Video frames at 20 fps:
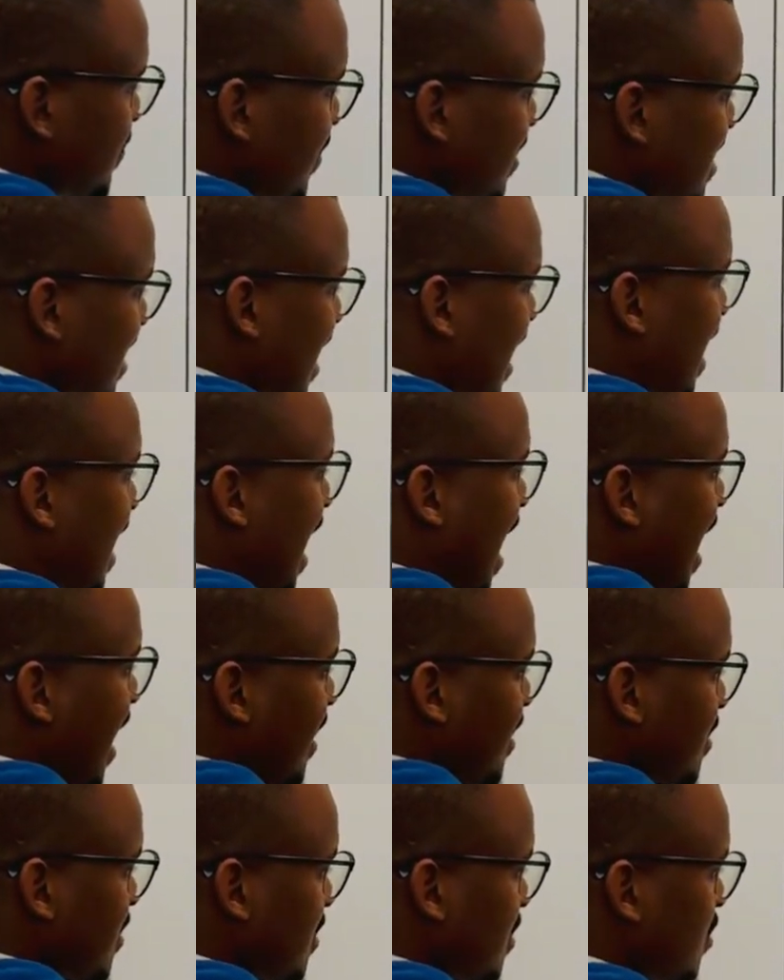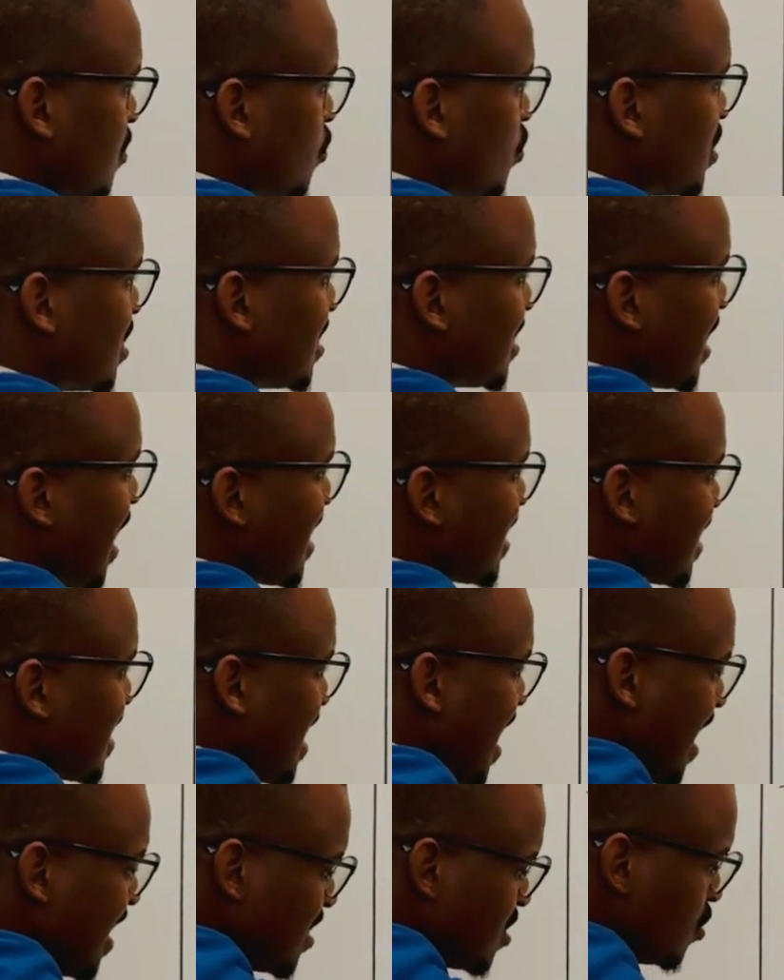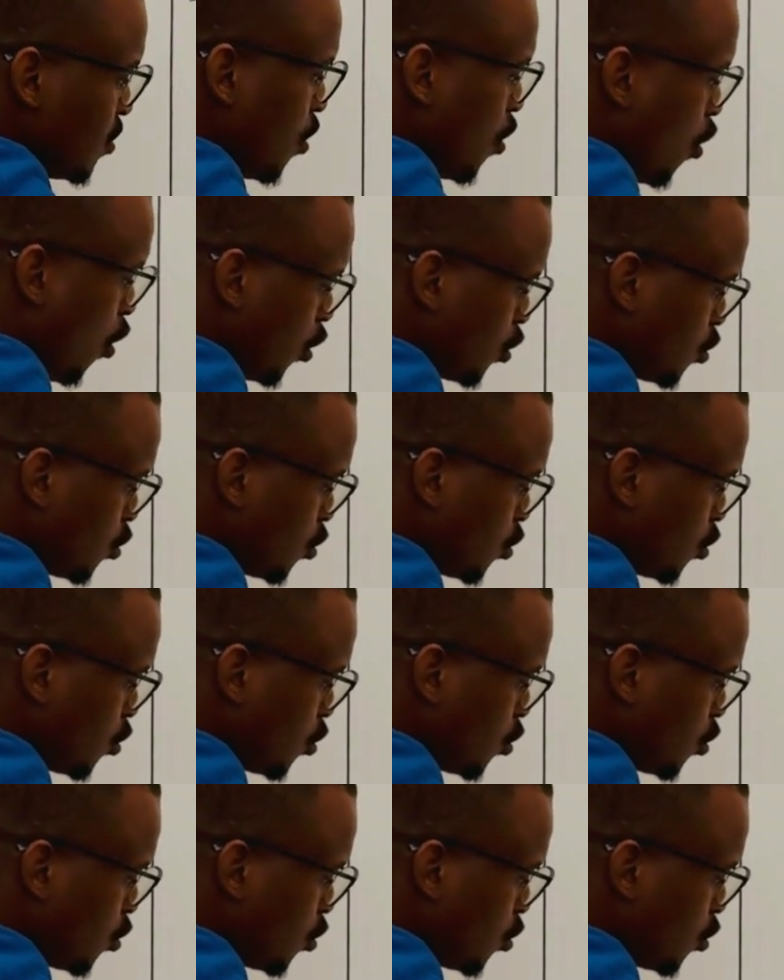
vertical line, which is either 90 or